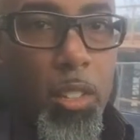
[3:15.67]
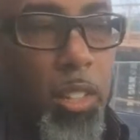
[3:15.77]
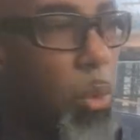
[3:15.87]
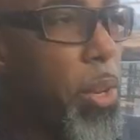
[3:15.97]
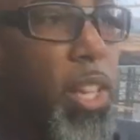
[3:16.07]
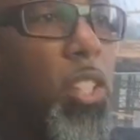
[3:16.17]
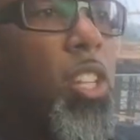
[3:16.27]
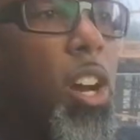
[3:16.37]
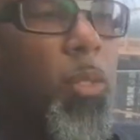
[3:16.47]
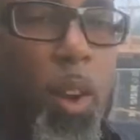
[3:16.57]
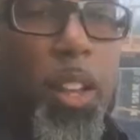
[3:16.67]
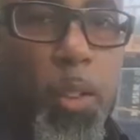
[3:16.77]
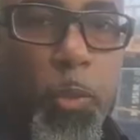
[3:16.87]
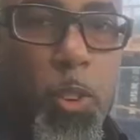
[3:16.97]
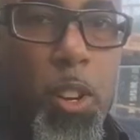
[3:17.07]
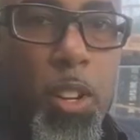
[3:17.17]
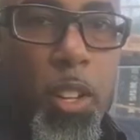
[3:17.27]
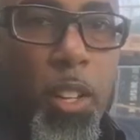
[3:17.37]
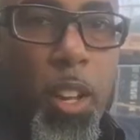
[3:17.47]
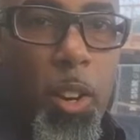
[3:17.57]
Then we can talk writing for
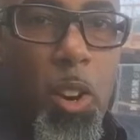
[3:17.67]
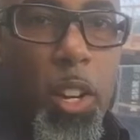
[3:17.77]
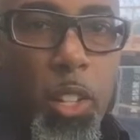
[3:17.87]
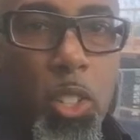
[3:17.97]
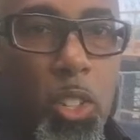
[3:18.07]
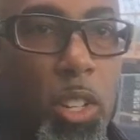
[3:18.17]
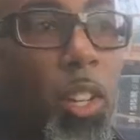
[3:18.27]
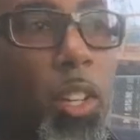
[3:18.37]
an orchestra.